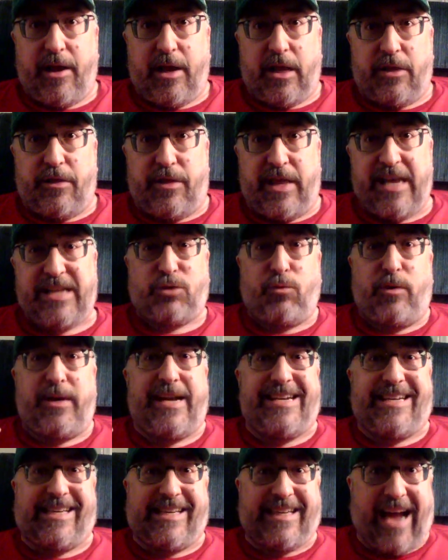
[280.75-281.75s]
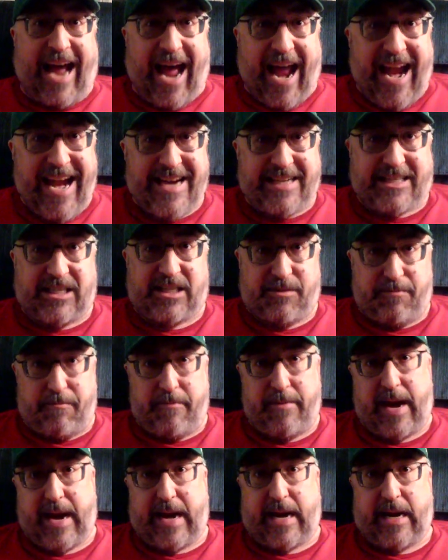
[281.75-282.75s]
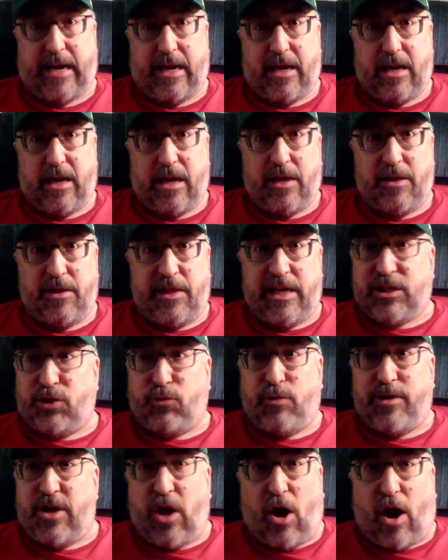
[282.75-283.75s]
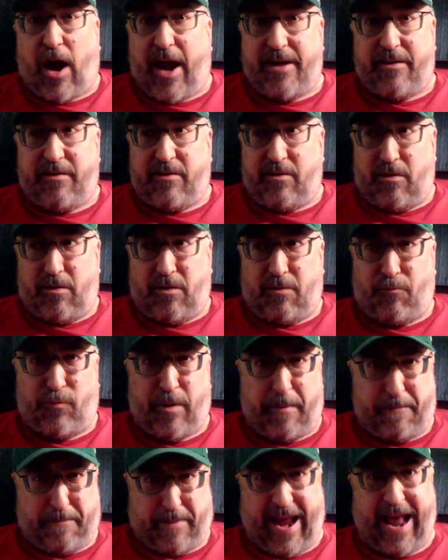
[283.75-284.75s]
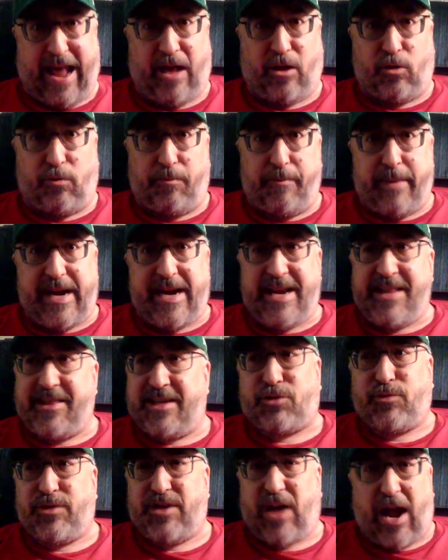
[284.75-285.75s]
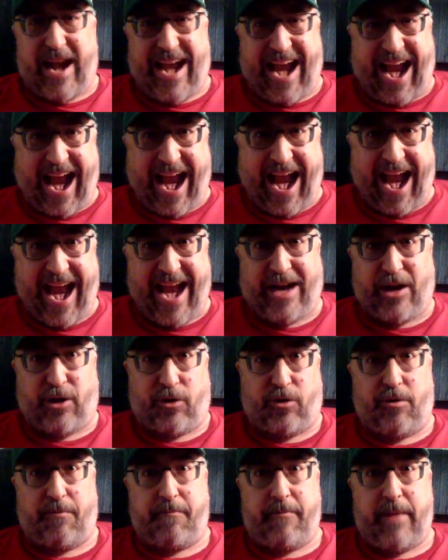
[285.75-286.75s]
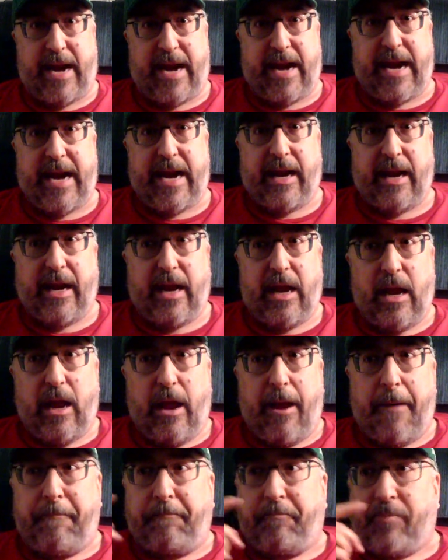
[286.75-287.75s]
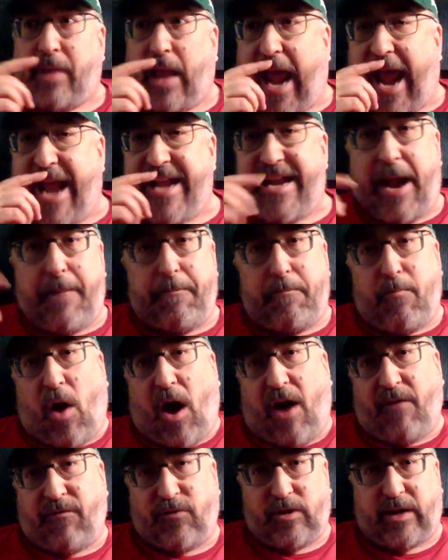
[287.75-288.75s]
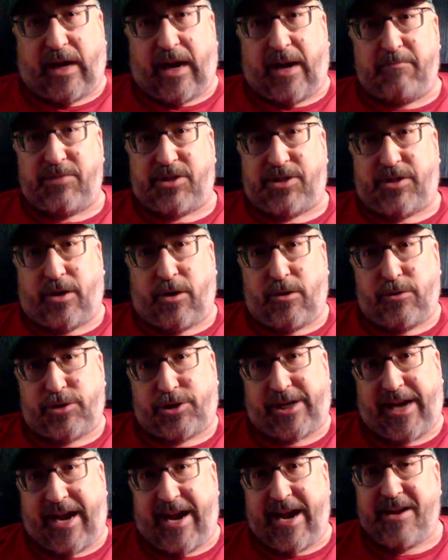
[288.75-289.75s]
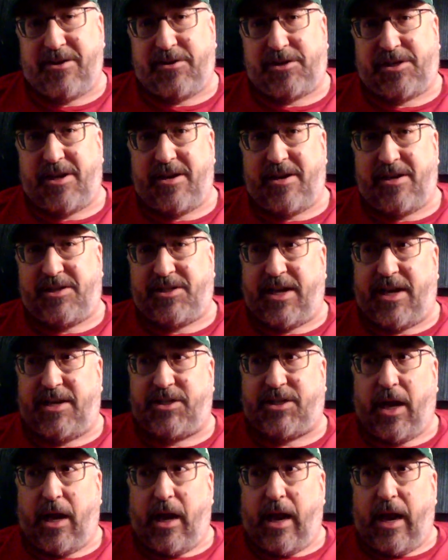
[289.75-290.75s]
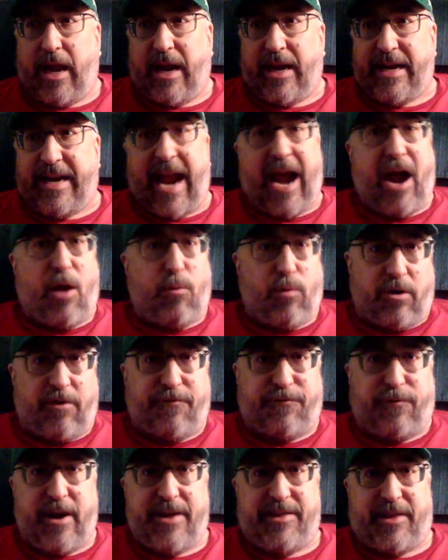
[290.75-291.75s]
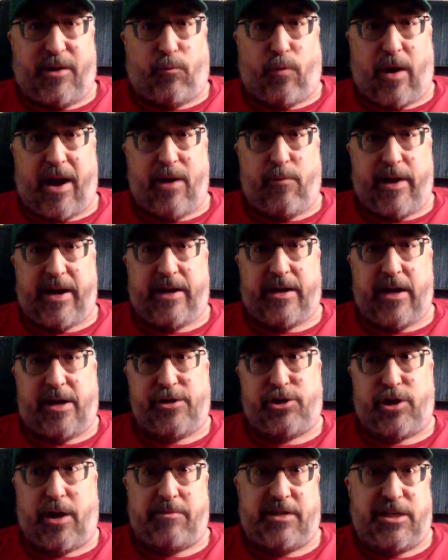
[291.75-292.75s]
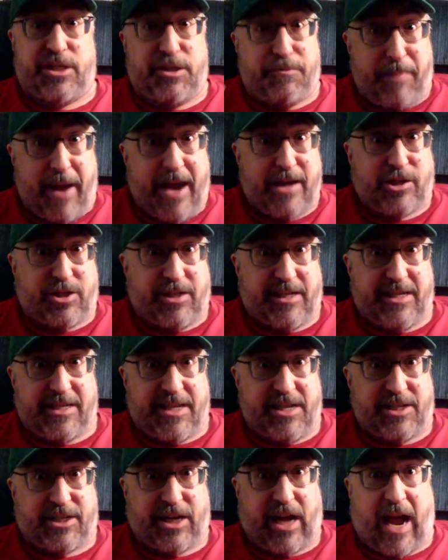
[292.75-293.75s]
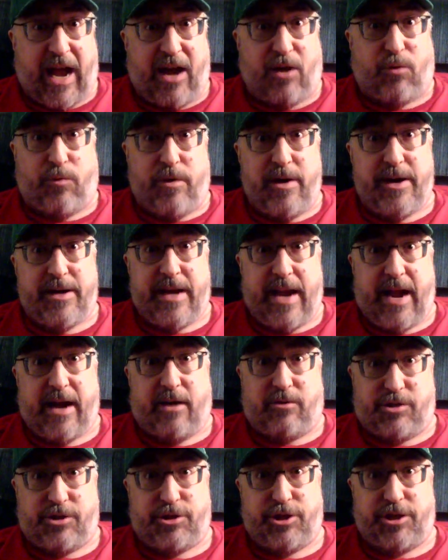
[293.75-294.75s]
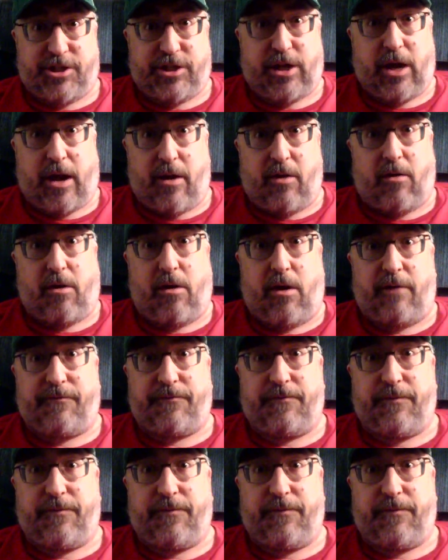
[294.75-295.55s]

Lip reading: This would entice me. This would not repel me. This would not anger me. And yet Marvel comes to Hoshea Anderson and says, yeah, we're afraid that right-wing nut jobs, especially since Kyle Rittenhouse just got off,